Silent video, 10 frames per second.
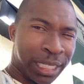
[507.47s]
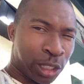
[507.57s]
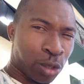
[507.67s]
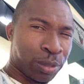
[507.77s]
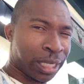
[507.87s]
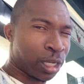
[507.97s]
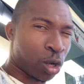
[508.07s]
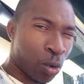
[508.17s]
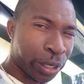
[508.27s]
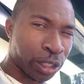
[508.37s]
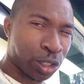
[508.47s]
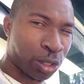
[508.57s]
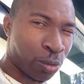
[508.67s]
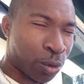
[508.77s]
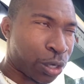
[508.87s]
doing according to
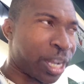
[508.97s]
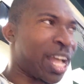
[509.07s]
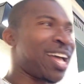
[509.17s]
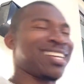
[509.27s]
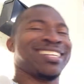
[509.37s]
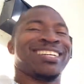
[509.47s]
the word of God.